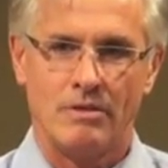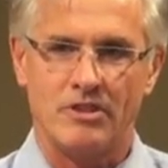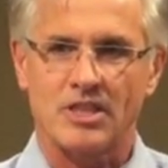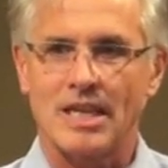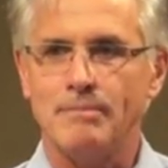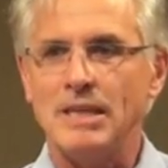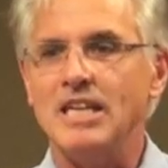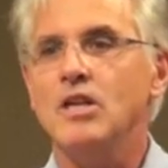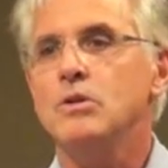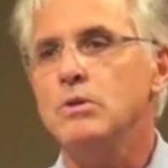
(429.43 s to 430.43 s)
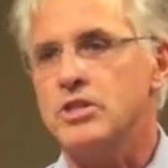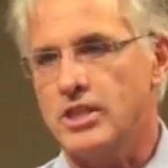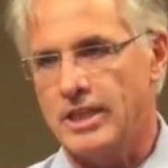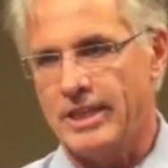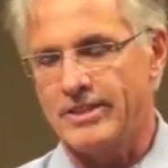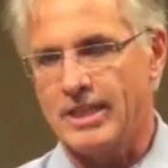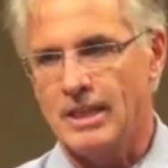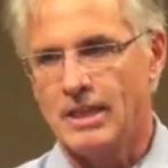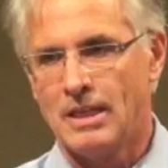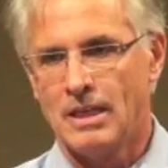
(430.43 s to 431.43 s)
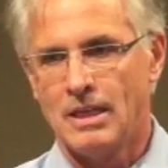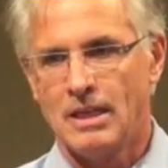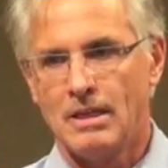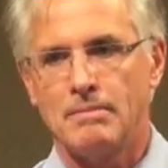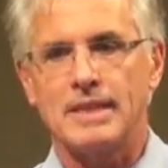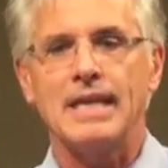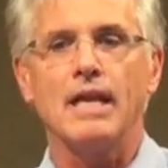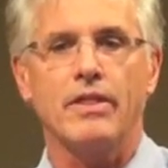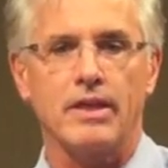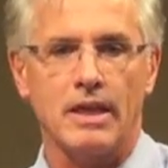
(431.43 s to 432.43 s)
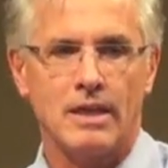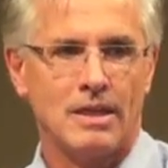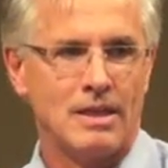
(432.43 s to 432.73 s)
which can be illusionary but healthy.